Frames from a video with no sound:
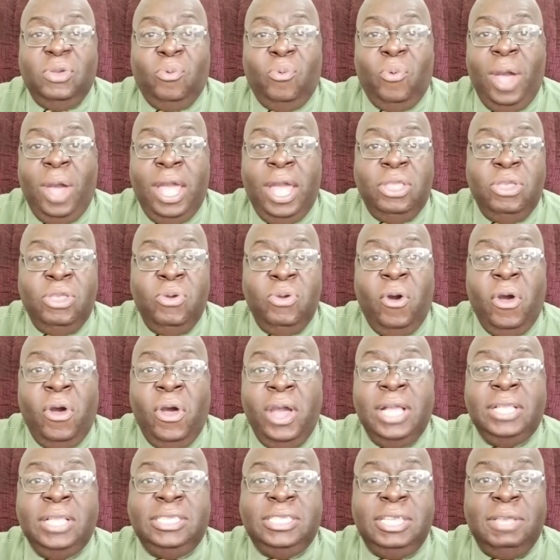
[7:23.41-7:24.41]
to why you
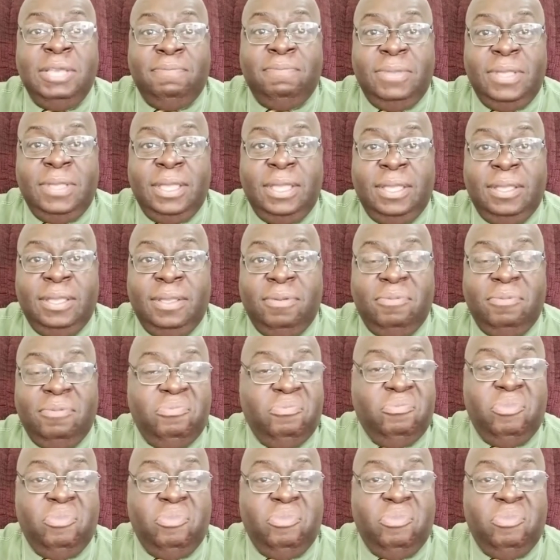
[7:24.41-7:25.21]
are attempting